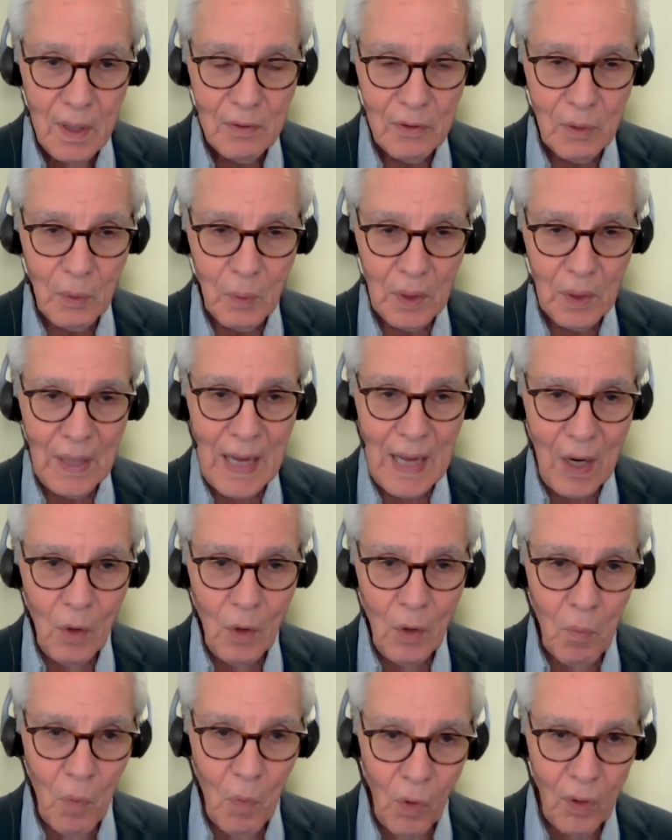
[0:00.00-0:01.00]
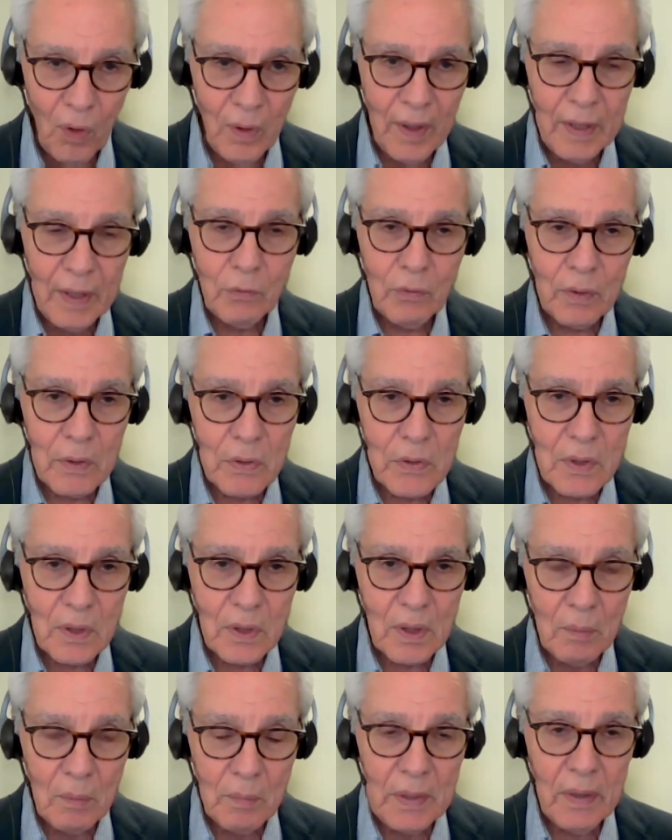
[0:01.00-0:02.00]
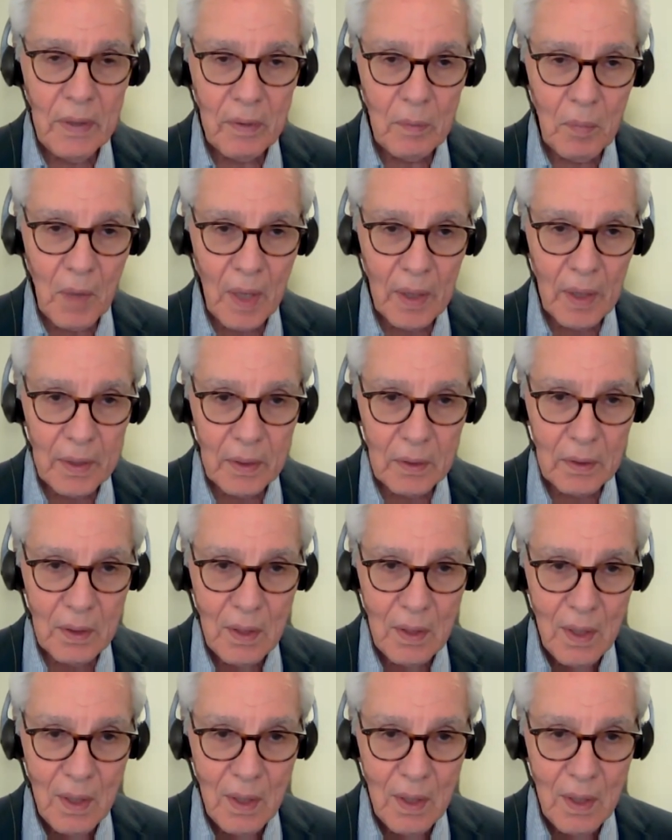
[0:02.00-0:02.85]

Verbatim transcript: to allow more entrants to come into the market